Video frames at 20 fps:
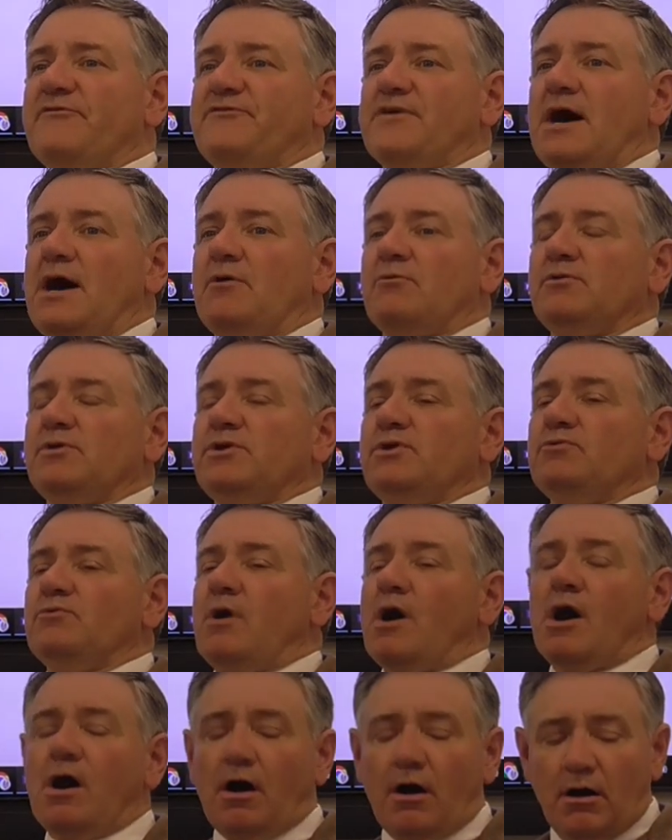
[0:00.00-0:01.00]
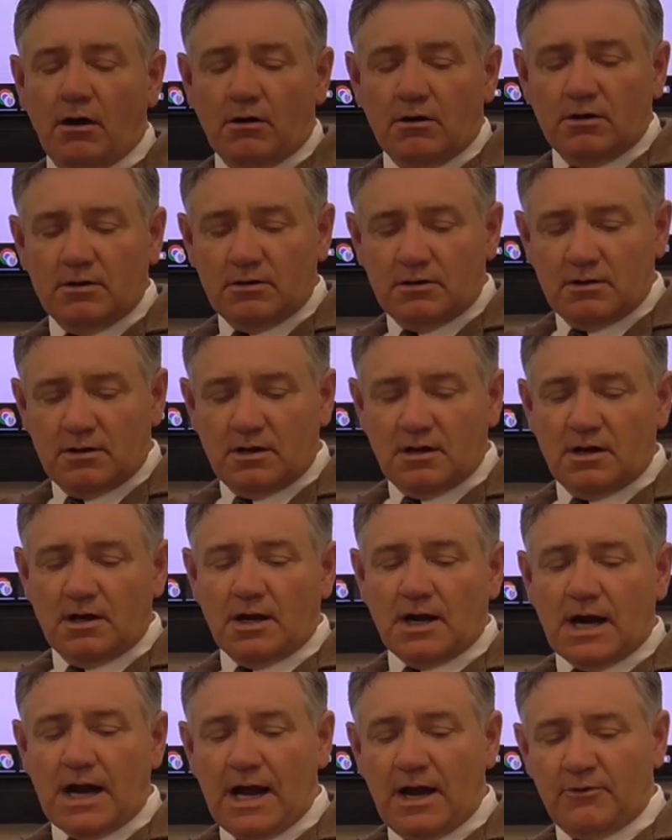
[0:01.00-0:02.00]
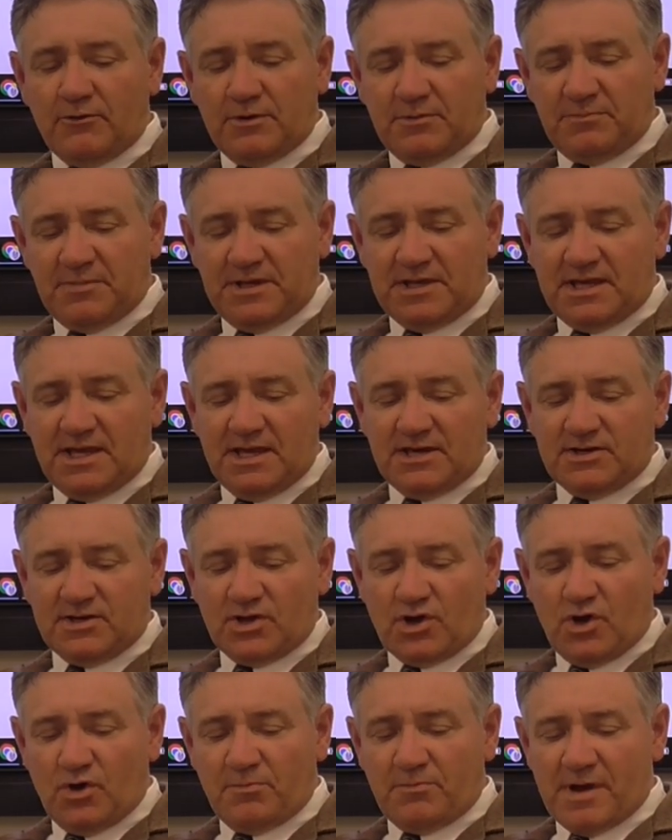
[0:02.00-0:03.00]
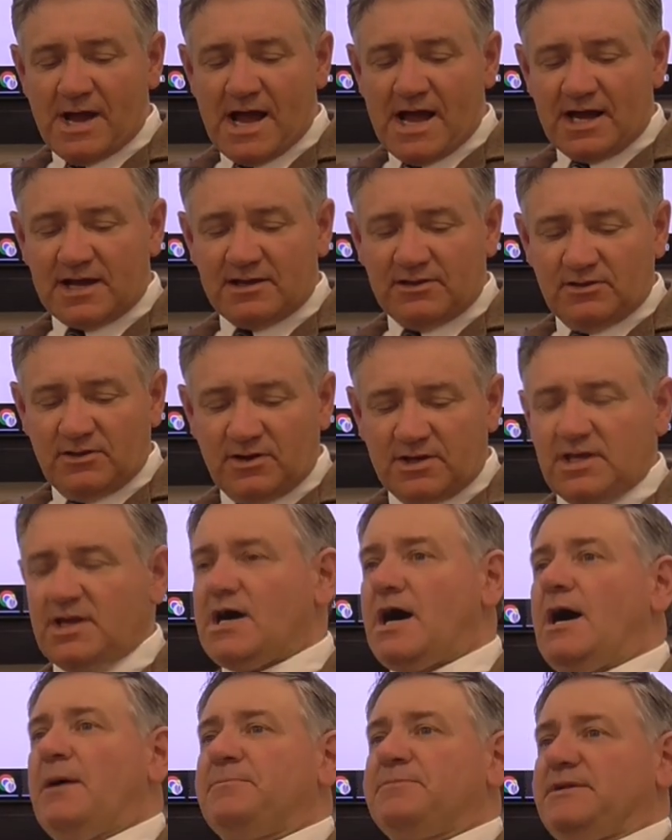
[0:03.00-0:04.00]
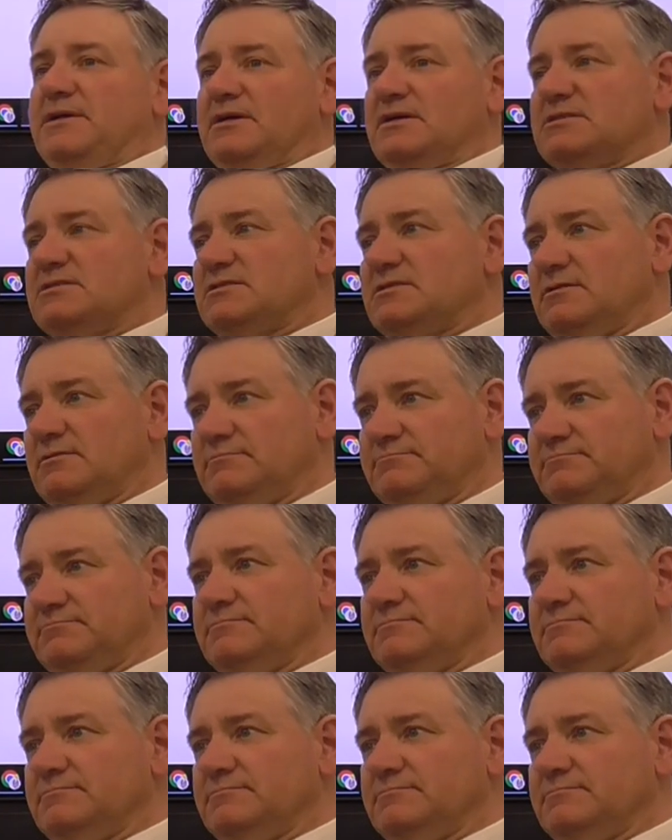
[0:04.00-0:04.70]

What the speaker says: If I were you all, I would begin to go back and look at optics.